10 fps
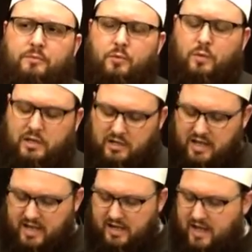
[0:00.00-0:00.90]

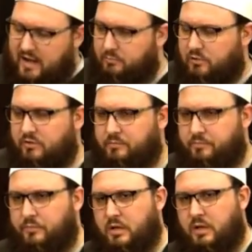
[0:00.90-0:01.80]
Walillah alhamd.
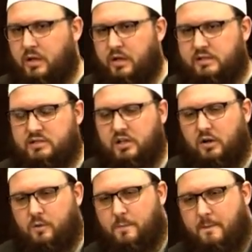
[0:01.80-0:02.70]
And so,